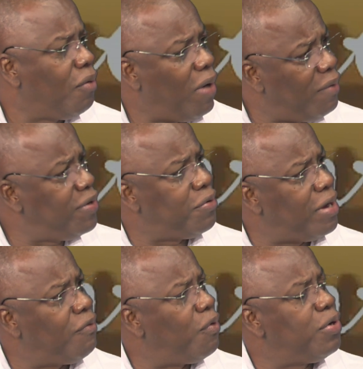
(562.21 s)
Why we don't
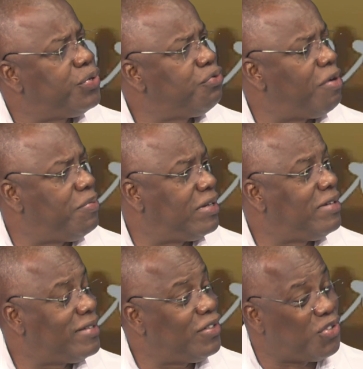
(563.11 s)
have one or two
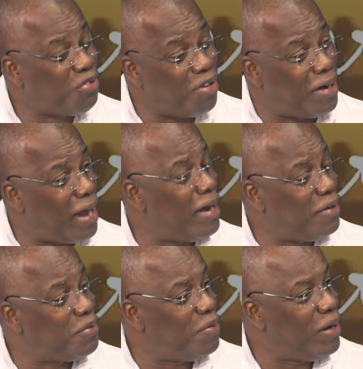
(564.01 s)
representatives? This is Trinidad
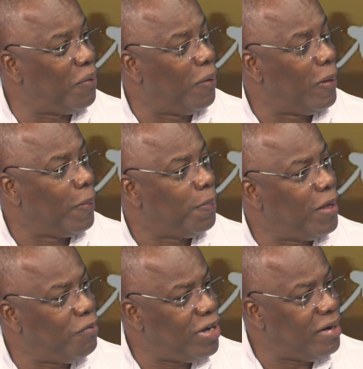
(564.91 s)
and Tobago.
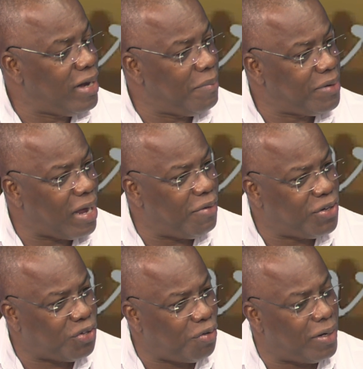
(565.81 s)
The name carry
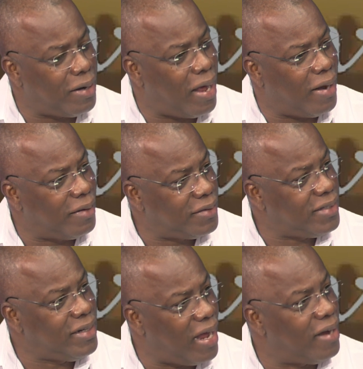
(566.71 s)
Trinidad,
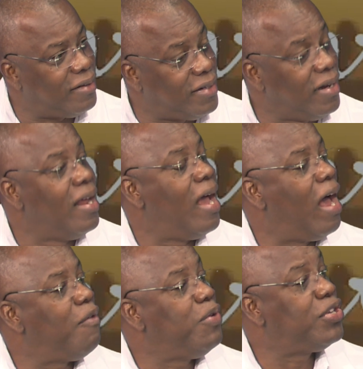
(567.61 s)
T&T.
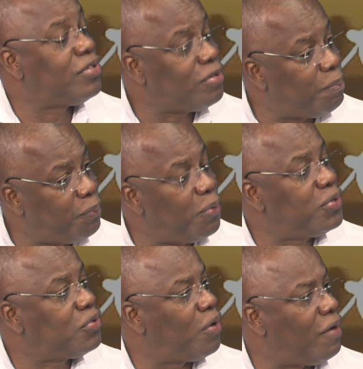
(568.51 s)
And we're
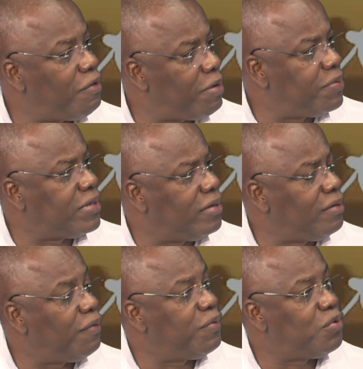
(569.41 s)
supposed to have a
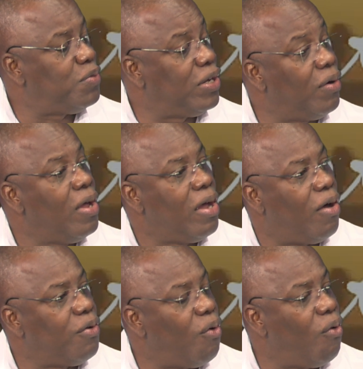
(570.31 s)
representative of Tobago
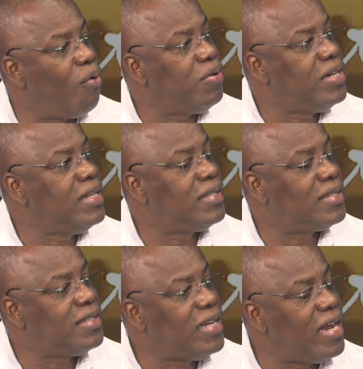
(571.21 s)
on all these
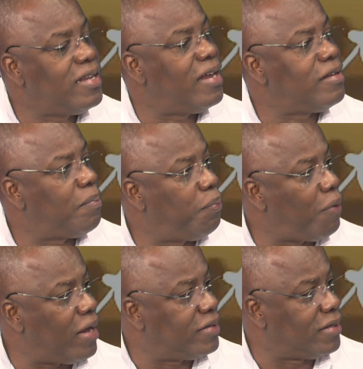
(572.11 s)
state
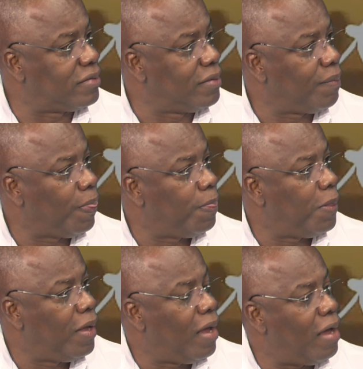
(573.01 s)
enterprises
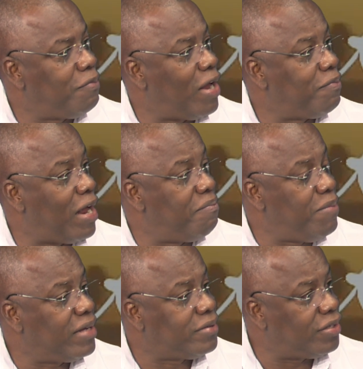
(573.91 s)
that
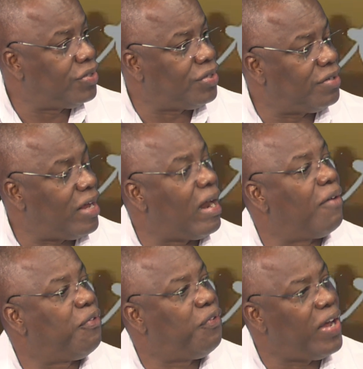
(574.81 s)
makes decisions that
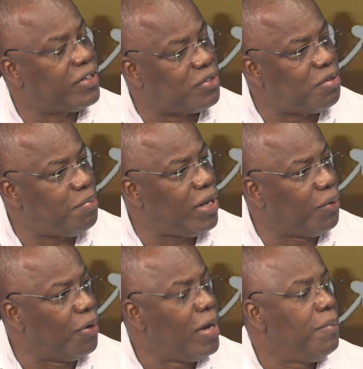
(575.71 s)
affects
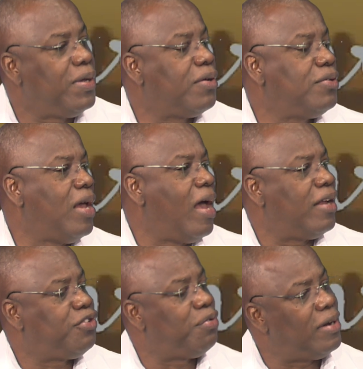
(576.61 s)
Tobago. Because
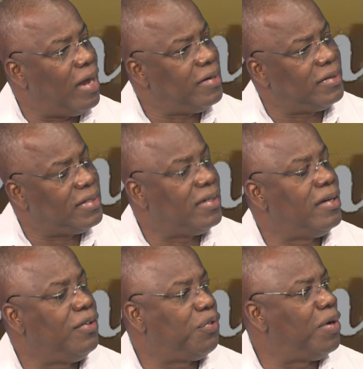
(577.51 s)
a Trinidadian
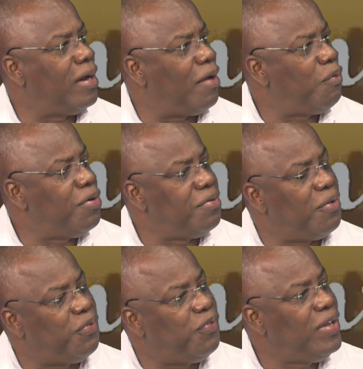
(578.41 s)
sitting in Trinidad will
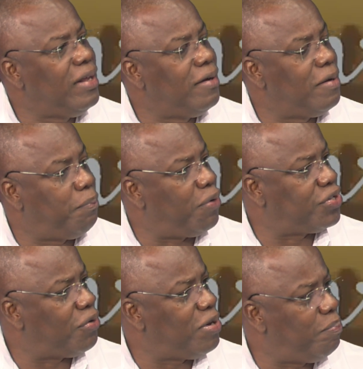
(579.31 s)
not feel the
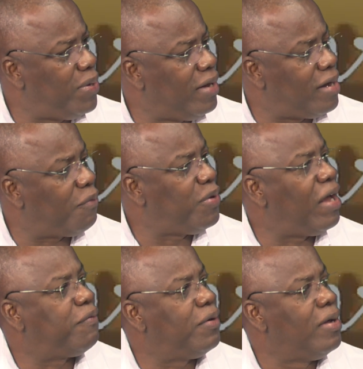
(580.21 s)
pressure or the pain that we
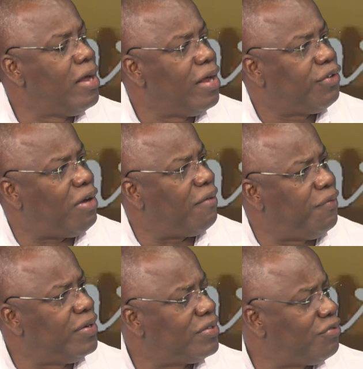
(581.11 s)
have to
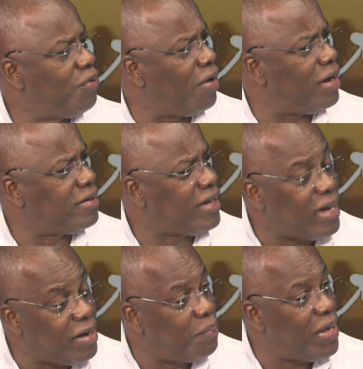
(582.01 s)
traverse through on a
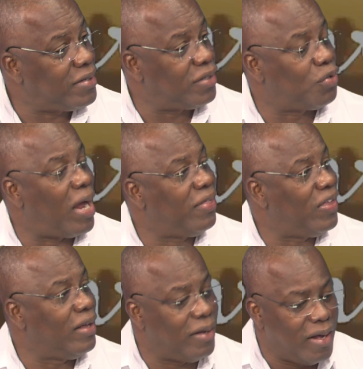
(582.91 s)
daily basis. So I
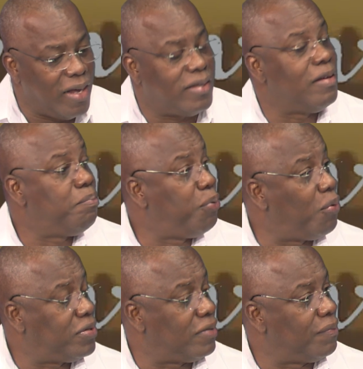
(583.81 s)
think it's
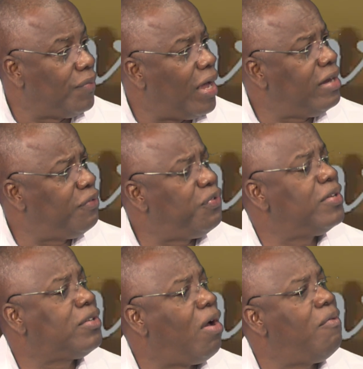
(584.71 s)
important. And the
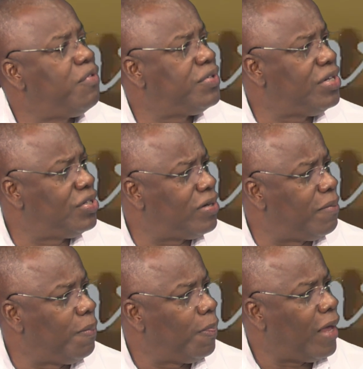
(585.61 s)
first
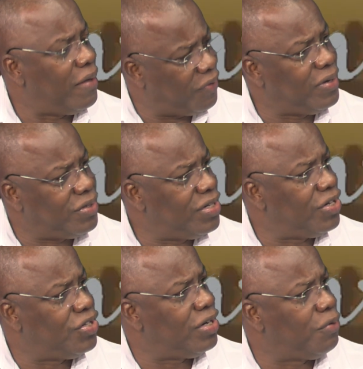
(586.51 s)
conversation, I think
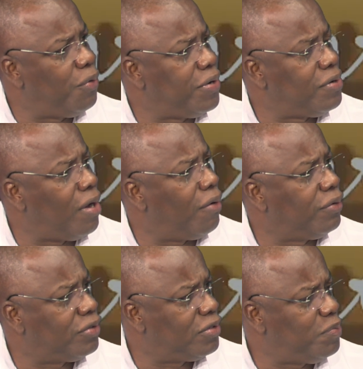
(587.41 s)
the THA going
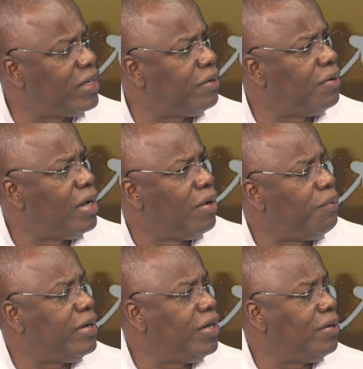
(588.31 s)
down, speaking
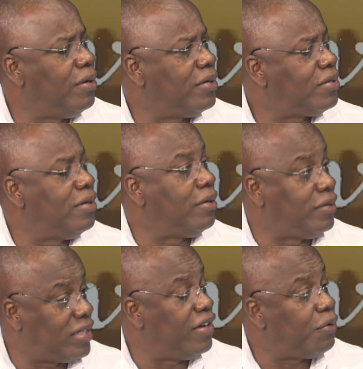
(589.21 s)
with the
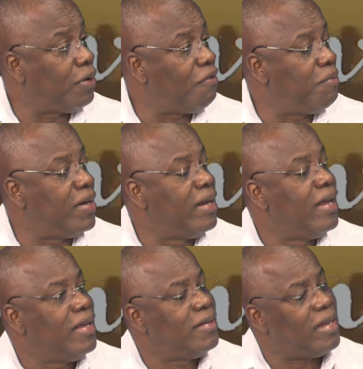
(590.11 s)
central government,
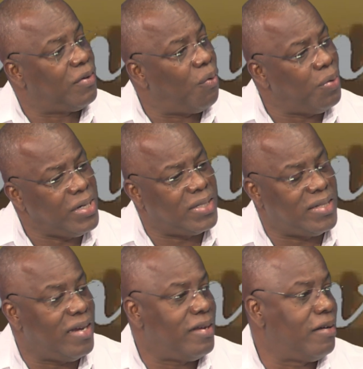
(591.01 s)
is that all these
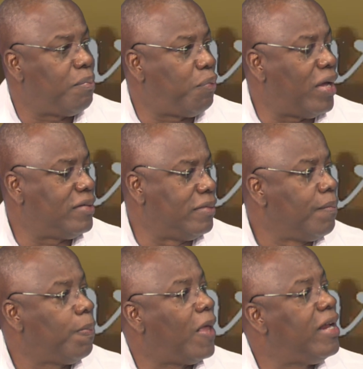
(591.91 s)
state enterprises
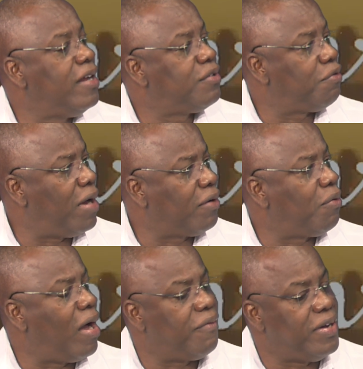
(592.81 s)
that interact
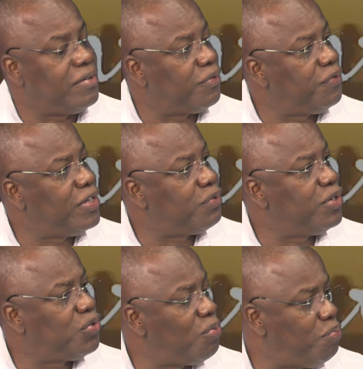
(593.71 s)
or have interface
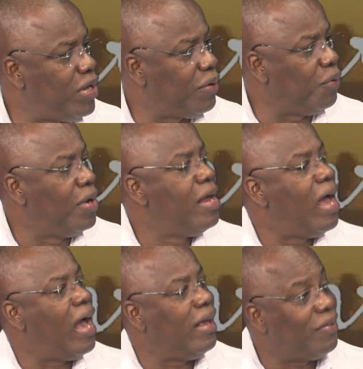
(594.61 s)
with Tobago,
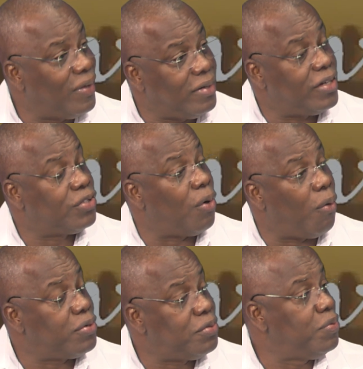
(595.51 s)
I think there
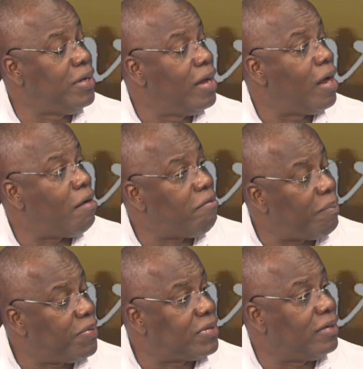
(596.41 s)
ought to be a
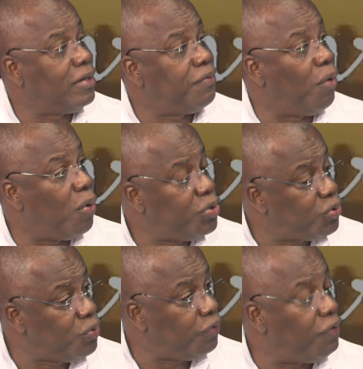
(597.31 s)
representative or
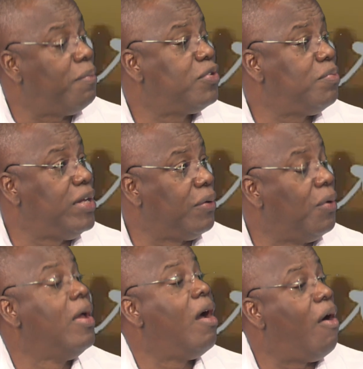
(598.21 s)
two from
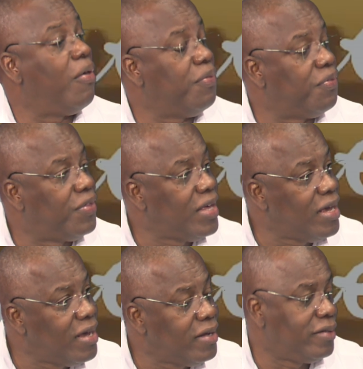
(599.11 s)
Tobago on
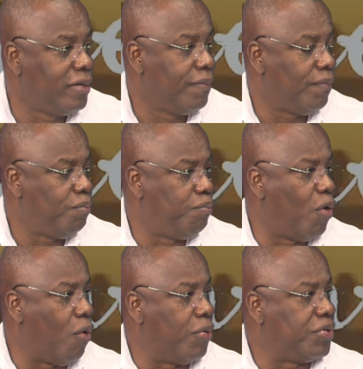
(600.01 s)
these
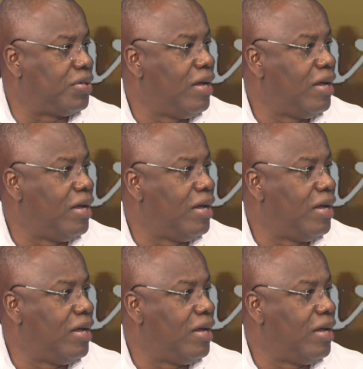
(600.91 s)
boards.